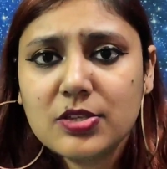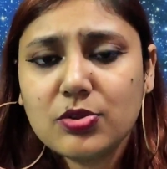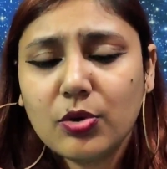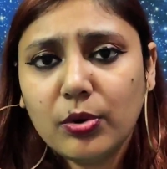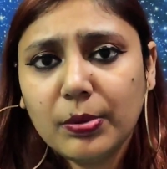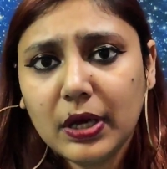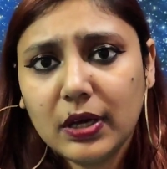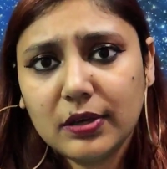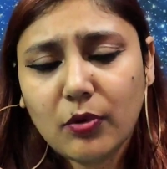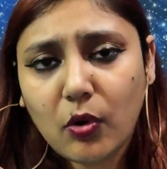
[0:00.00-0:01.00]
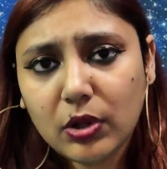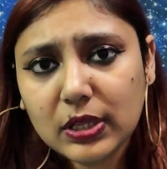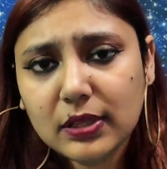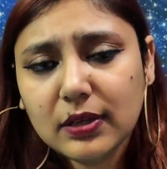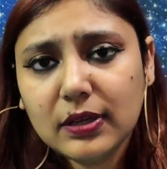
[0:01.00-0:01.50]
So
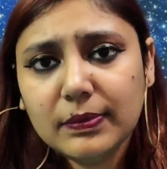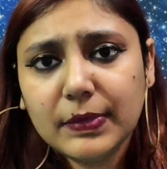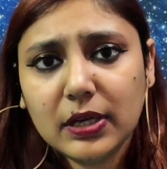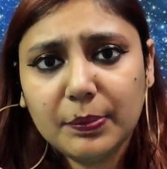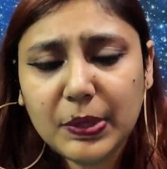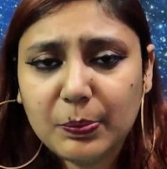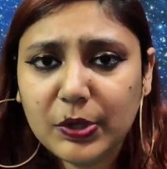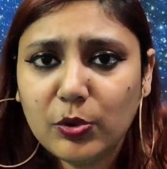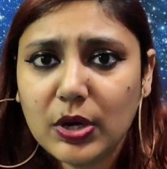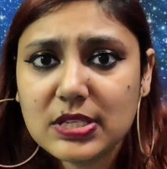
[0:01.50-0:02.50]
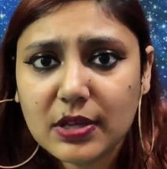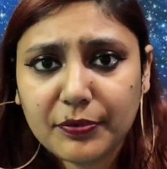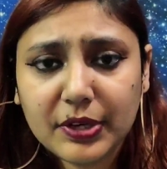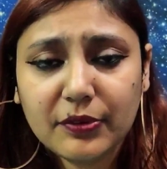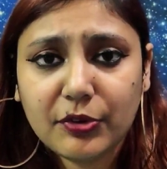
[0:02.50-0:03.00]
all the people who are
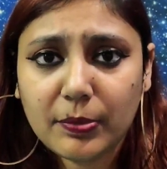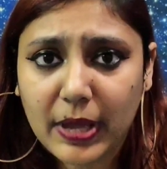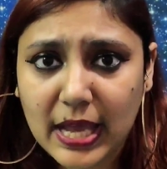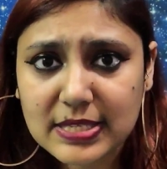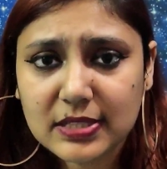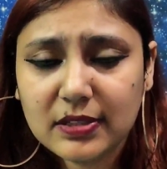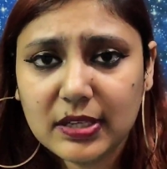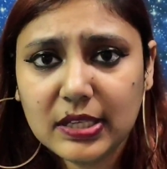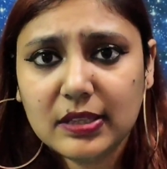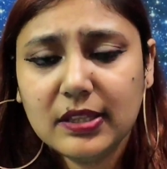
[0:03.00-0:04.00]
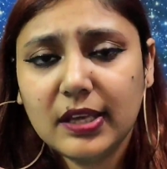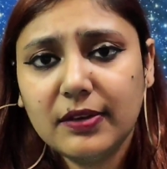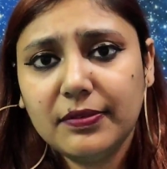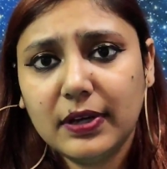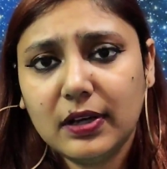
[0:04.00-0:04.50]
suffering from acidity,
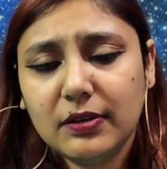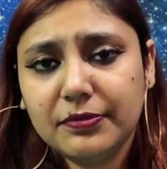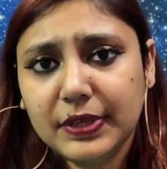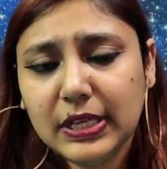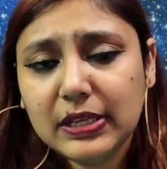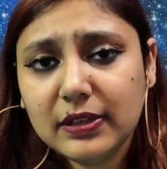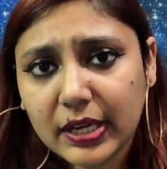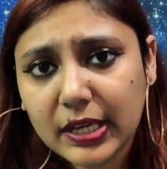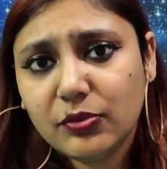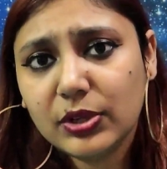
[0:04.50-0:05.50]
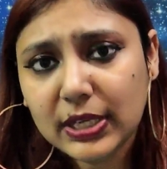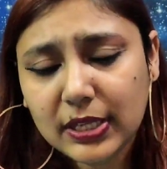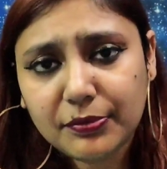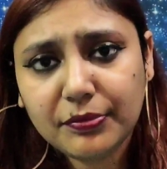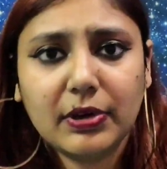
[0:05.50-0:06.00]
they feel great
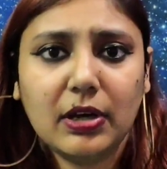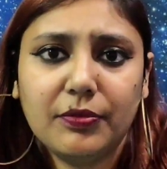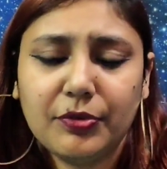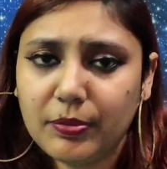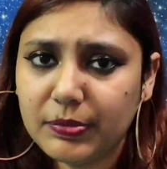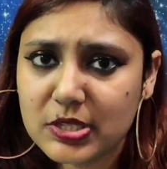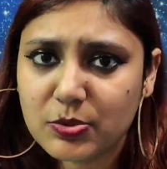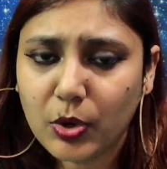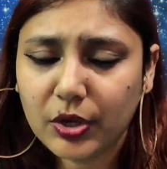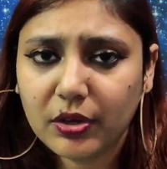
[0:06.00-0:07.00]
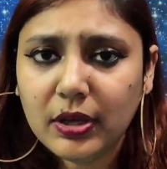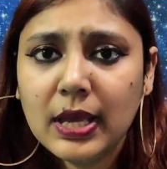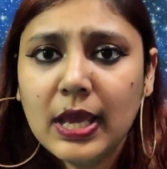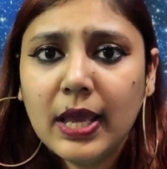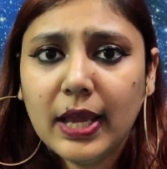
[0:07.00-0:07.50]
relief from this water,
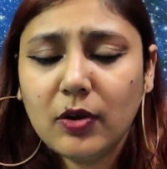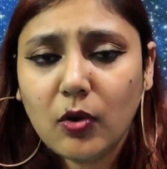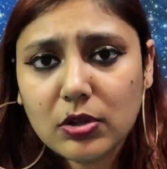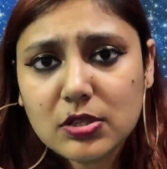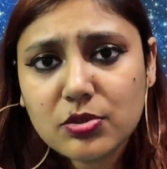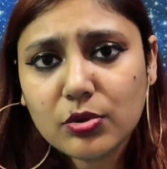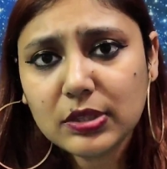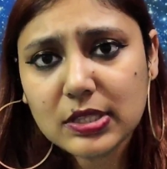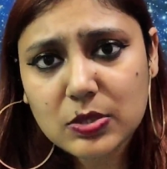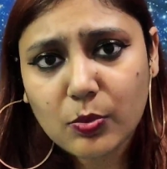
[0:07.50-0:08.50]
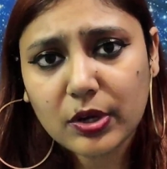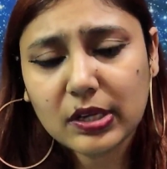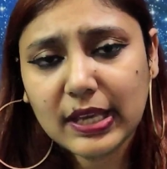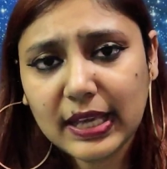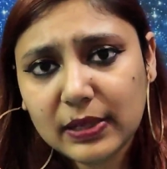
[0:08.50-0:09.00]
and also this
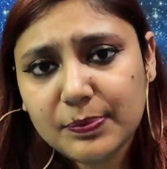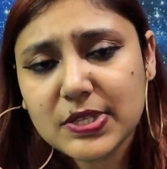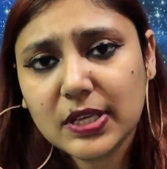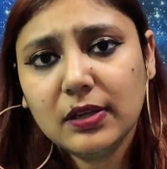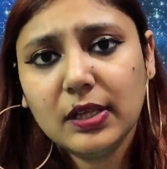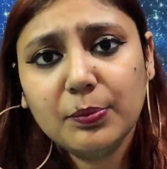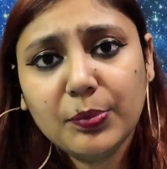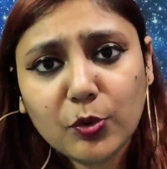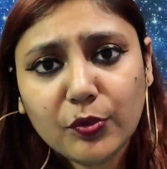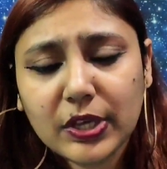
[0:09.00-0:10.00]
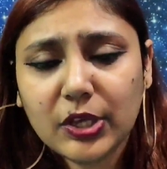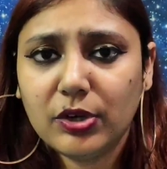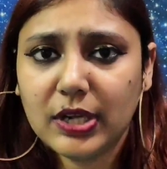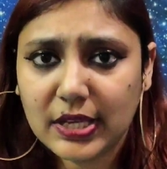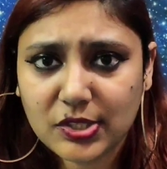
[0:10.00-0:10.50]
water helps in improving
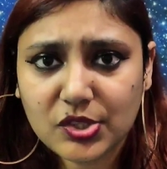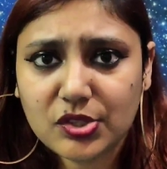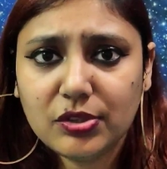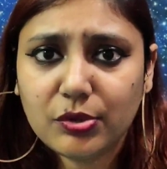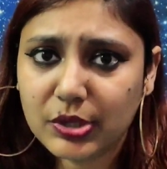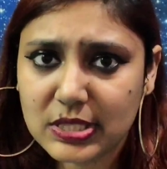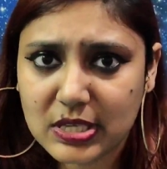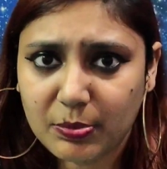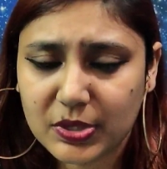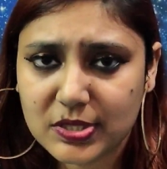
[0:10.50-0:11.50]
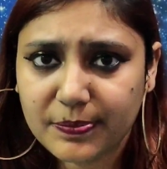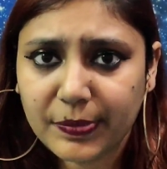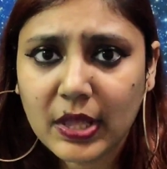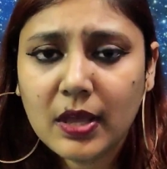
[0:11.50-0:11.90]
your digestion during summers.